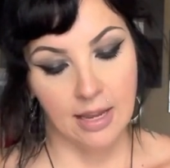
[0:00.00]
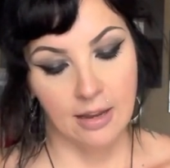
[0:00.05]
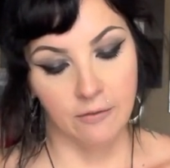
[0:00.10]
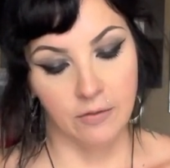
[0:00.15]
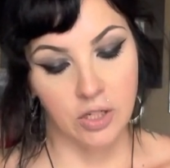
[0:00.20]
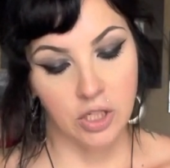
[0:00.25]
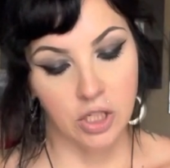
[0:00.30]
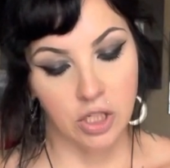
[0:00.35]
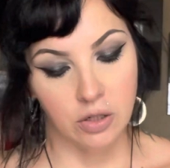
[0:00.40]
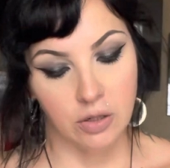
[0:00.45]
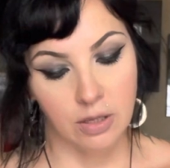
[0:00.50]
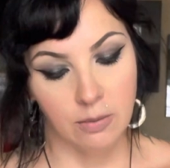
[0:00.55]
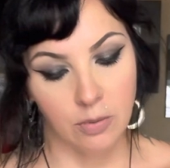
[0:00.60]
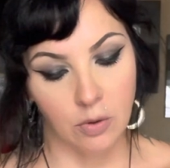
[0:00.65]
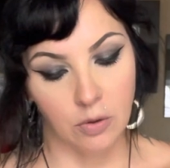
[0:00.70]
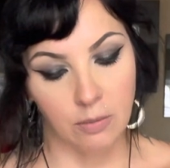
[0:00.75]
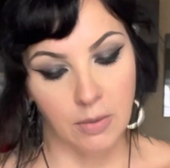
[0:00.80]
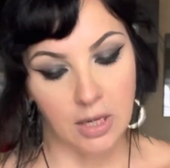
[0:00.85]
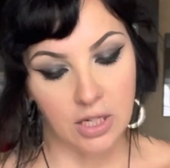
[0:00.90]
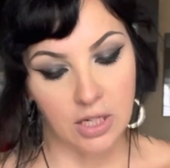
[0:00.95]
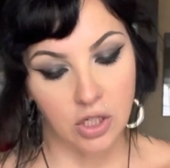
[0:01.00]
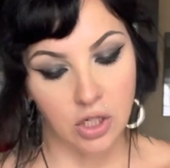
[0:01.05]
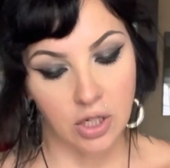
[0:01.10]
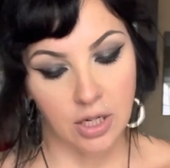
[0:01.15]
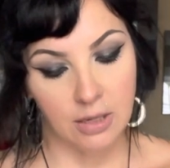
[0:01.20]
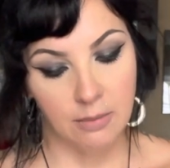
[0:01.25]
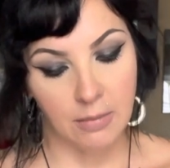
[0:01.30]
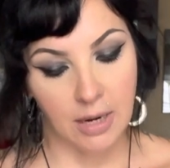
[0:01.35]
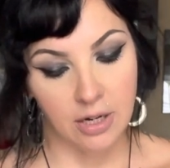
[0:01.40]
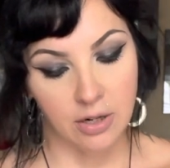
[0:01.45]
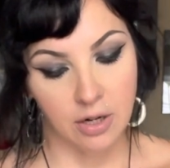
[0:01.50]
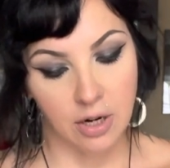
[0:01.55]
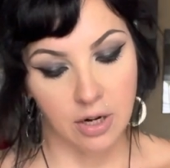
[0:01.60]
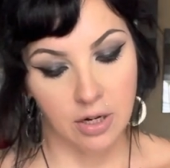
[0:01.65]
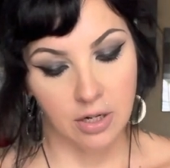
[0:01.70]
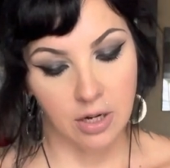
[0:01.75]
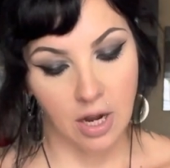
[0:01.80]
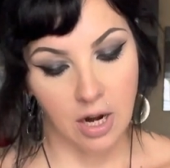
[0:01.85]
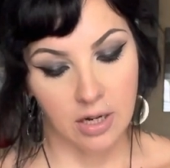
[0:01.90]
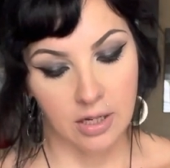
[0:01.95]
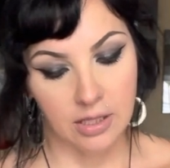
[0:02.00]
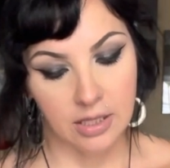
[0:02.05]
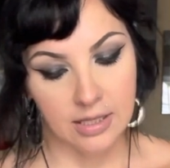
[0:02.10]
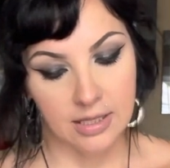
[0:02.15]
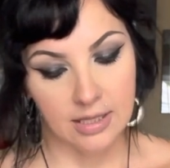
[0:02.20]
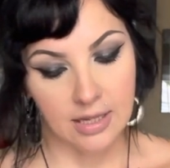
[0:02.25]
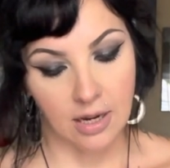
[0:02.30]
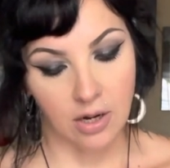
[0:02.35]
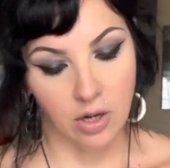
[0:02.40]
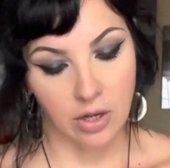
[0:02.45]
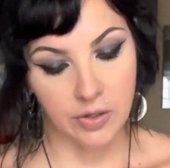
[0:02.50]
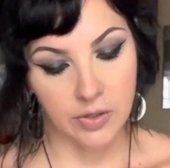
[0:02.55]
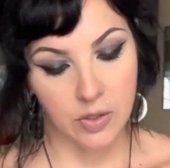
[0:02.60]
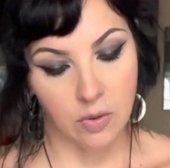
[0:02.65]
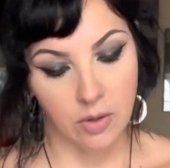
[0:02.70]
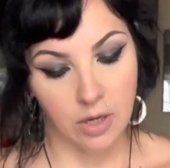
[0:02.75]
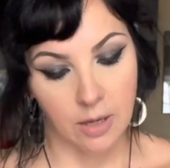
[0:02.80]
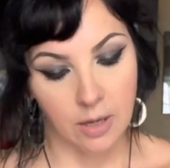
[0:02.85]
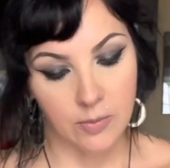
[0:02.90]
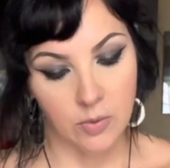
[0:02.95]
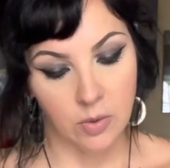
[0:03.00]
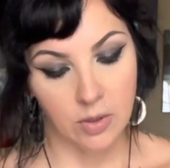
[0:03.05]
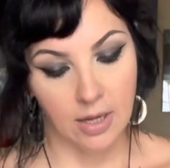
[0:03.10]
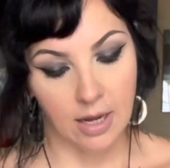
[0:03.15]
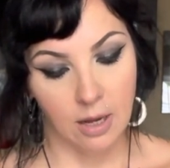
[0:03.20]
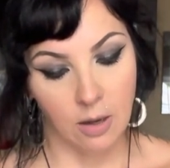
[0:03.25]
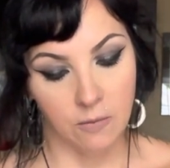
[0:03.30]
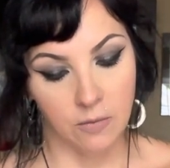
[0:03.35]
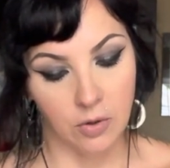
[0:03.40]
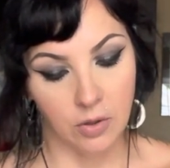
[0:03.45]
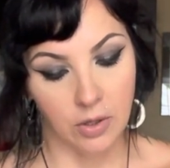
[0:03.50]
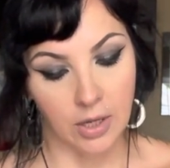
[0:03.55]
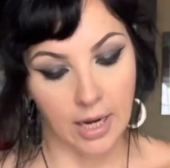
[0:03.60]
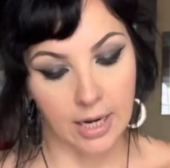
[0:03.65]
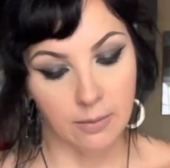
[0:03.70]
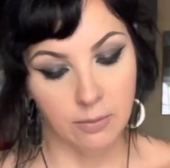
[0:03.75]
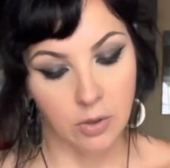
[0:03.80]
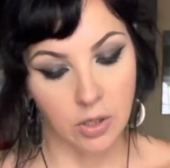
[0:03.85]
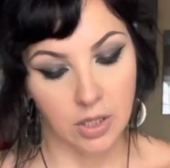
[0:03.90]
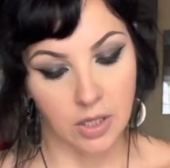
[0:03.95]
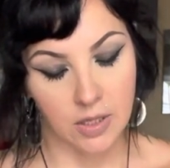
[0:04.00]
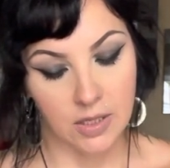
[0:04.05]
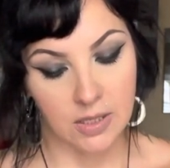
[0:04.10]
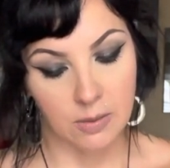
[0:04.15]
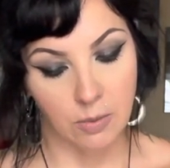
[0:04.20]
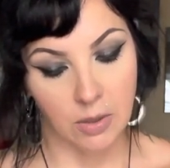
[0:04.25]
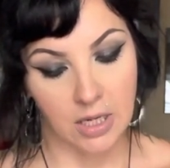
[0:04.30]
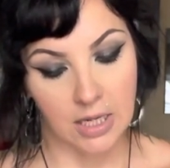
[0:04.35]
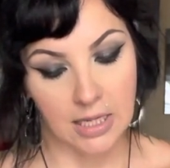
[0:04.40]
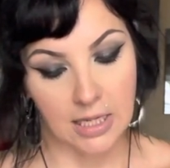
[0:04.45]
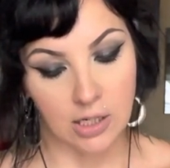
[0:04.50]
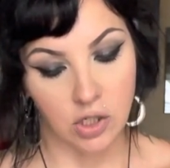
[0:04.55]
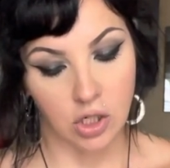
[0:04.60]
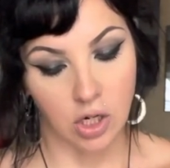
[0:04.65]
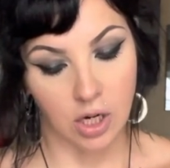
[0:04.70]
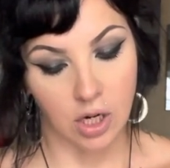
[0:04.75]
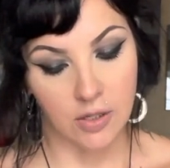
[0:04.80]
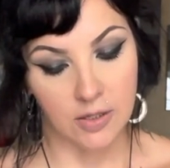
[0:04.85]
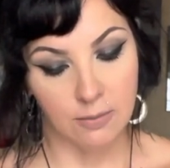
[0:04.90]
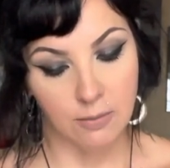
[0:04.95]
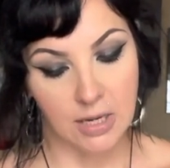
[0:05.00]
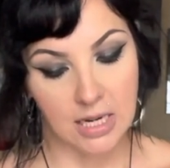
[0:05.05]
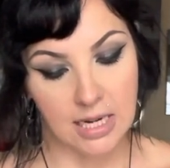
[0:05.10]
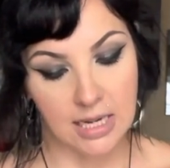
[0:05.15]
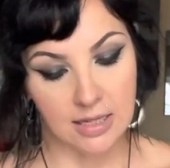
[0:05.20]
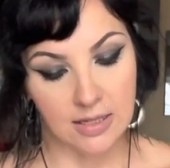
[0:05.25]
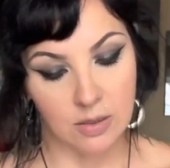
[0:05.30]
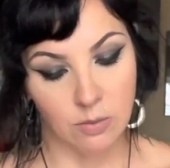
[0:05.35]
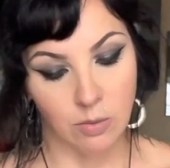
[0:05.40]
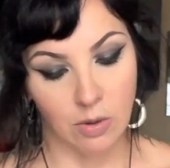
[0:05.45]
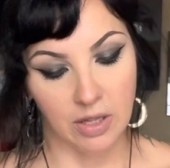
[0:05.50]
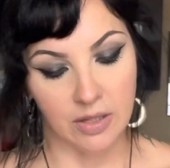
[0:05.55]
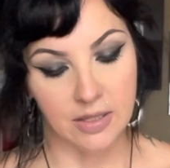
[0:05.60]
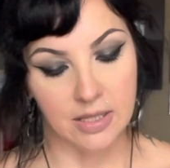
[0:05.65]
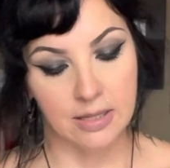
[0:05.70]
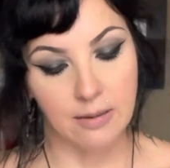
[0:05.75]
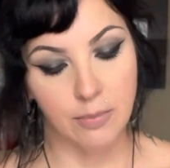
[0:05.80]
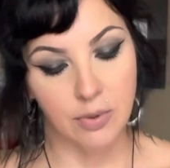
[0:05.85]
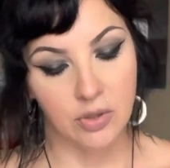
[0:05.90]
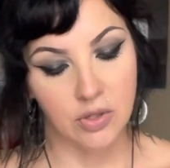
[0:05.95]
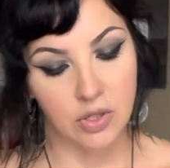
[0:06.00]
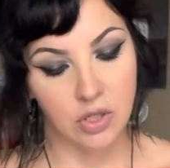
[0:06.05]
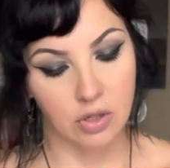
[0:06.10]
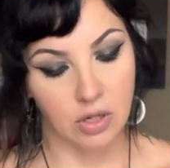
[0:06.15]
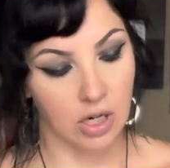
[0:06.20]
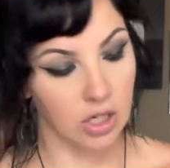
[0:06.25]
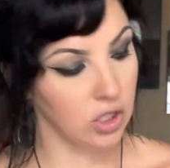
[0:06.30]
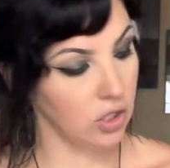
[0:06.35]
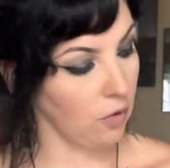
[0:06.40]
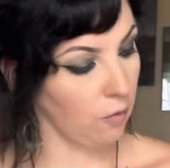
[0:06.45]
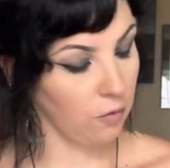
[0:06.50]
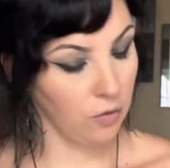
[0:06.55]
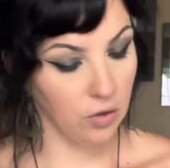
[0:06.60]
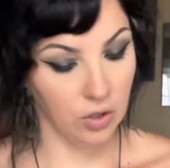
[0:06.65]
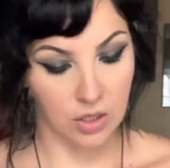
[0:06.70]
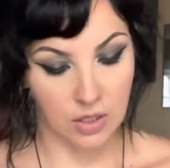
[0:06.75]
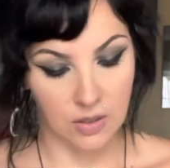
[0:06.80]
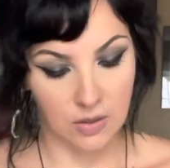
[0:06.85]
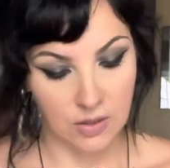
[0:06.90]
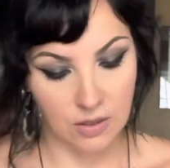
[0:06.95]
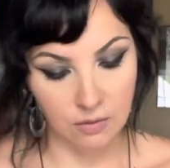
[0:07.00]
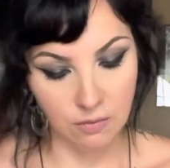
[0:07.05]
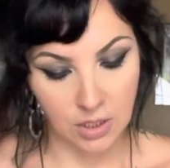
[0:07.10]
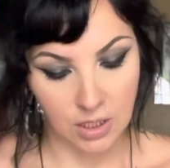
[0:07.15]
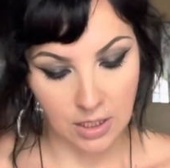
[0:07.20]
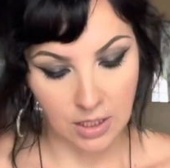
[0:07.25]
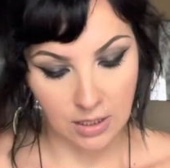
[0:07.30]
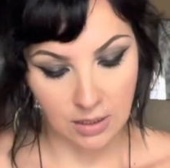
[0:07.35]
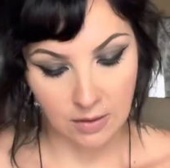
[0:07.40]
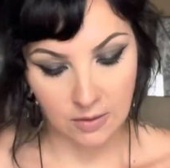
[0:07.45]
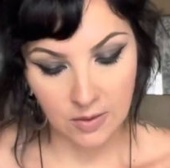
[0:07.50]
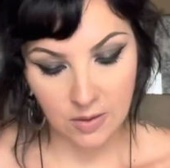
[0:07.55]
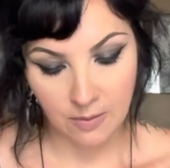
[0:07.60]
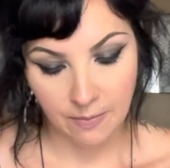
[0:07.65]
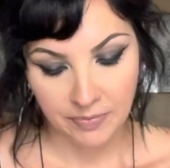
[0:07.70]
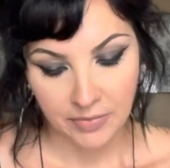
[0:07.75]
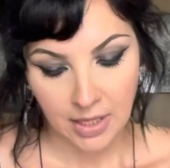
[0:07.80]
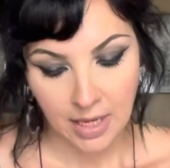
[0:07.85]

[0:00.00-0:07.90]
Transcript: Featuring both major and minor arcana, this set also comes with a helpful guidebook explaining each card's meaning as well as simple instructions for easy readings.